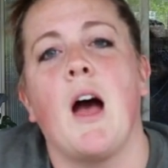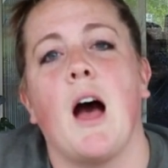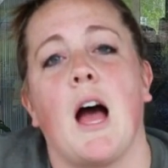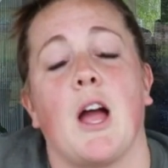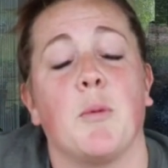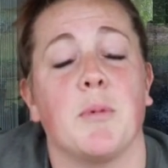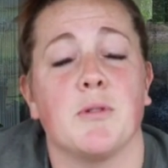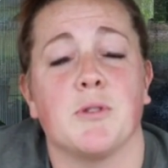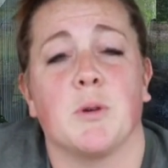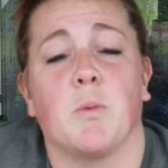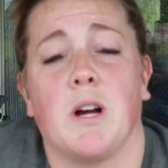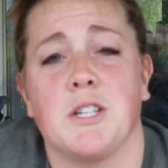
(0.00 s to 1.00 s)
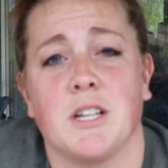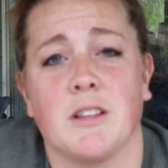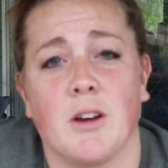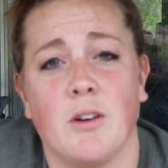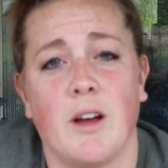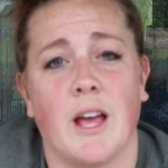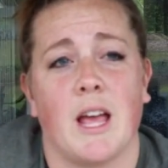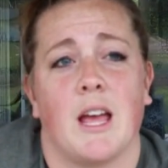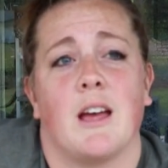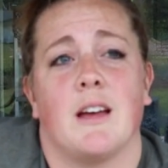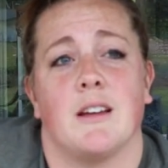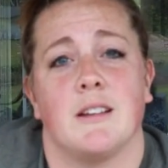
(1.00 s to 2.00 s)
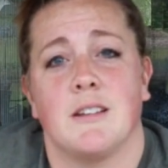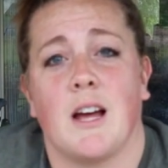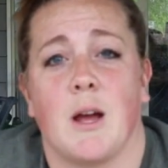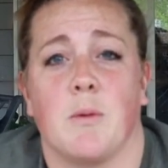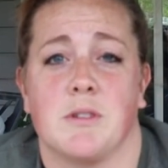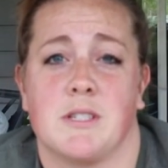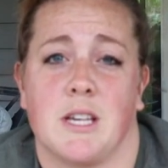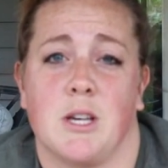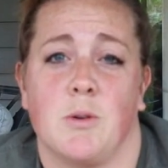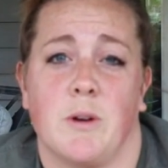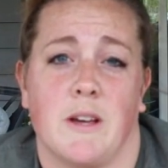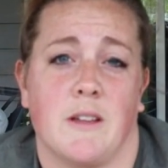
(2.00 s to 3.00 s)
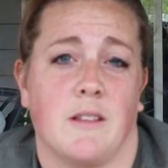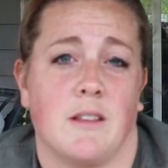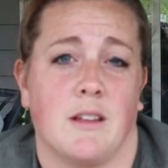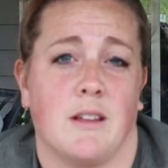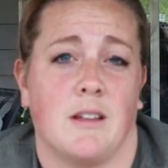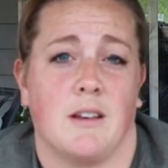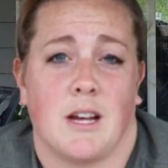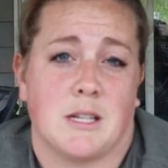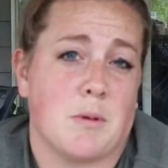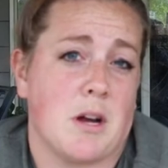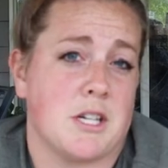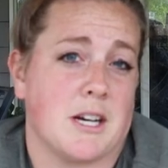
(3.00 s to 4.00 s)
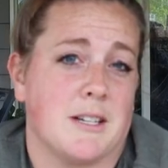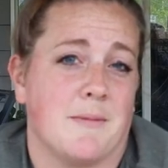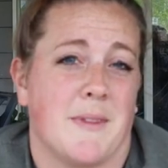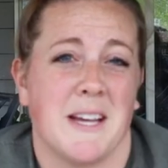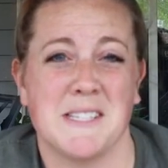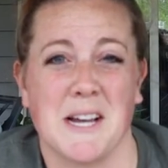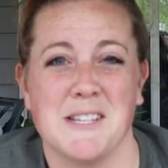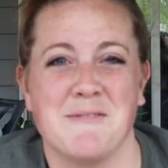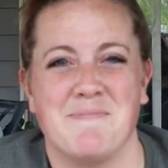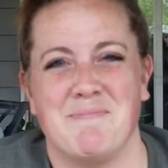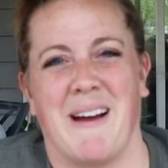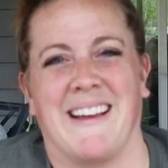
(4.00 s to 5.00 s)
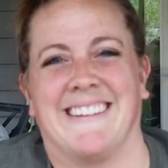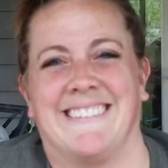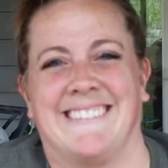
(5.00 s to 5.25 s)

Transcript: I hope you enjoyed watching though, and I will see you in the next project. Thanks guys, bye.